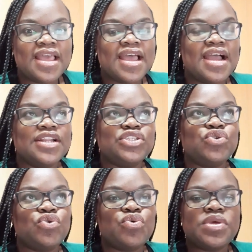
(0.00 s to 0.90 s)
And so
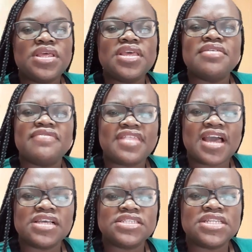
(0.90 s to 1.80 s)
we give
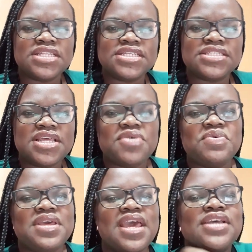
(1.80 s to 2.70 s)
thanks in this day,
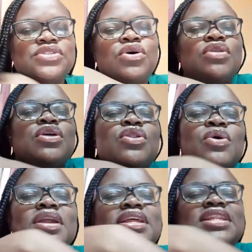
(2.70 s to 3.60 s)
we exalt the
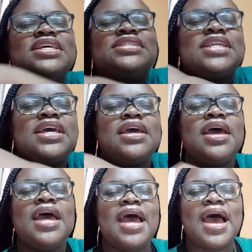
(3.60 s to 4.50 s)
Lord in this day,
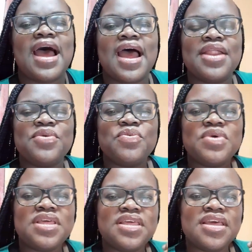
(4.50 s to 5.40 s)
and
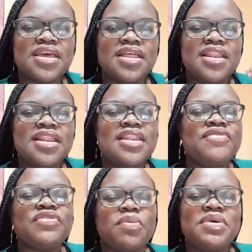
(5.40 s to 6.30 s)
we
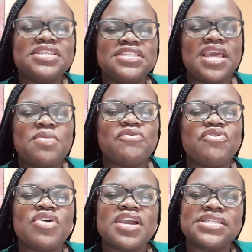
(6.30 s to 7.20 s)
lift up his name
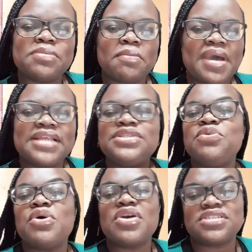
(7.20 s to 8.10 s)
for his mighty
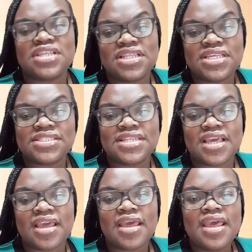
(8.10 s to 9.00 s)
works in this
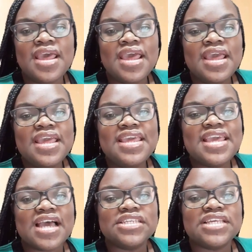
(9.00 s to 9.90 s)
day. He
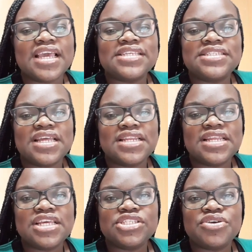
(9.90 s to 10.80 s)
has extended
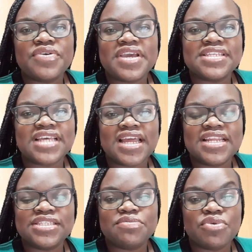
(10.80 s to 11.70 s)
his grace and
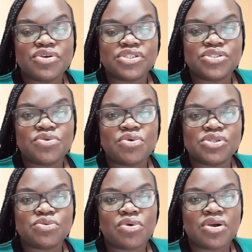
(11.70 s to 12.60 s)
his mercy to
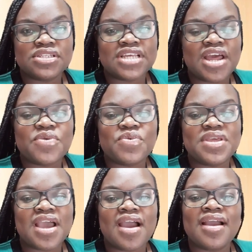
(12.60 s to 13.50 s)
us wards, and
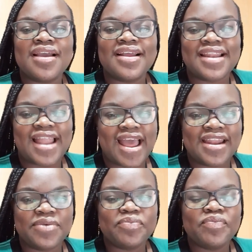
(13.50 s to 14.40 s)
we are glad.